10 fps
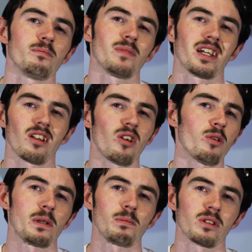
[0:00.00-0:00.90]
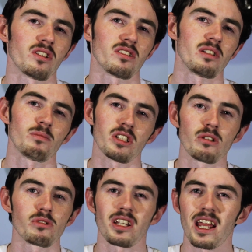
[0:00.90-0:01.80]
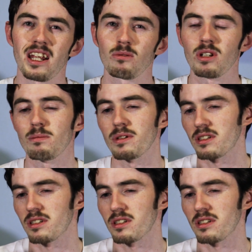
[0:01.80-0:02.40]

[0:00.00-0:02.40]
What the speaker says: And a lot of people don't seem to use it anyway,